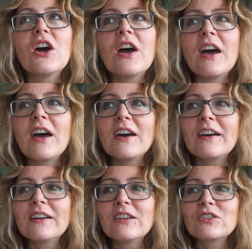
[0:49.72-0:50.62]

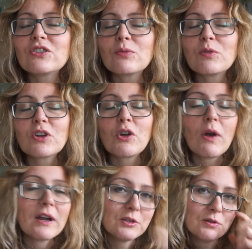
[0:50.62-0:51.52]
Uh, so I'm gonna
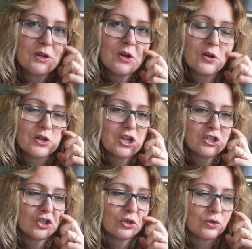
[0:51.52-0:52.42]
crack straight on and
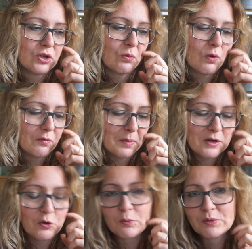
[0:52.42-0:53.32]
show you what I've
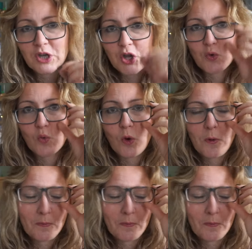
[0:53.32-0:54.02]
been up to.